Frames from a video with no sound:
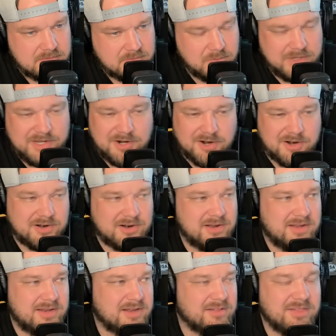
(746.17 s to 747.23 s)
we are
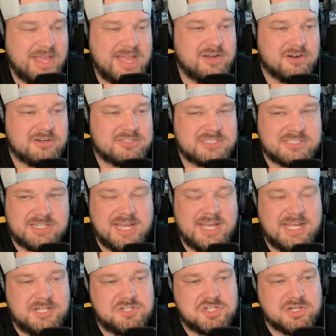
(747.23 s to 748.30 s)
in a later
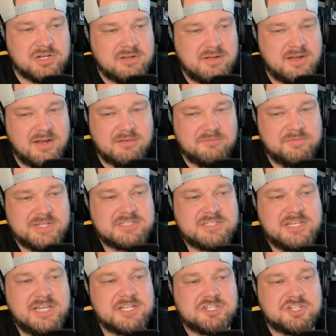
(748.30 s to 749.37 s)
stage of this
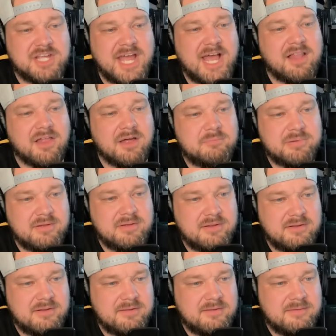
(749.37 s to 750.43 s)
Gish Gallop
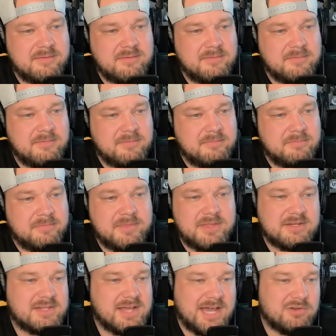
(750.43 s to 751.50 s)

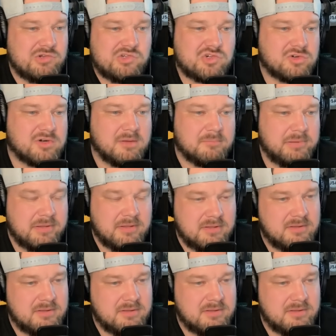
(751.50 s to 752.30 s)
than Donald Trump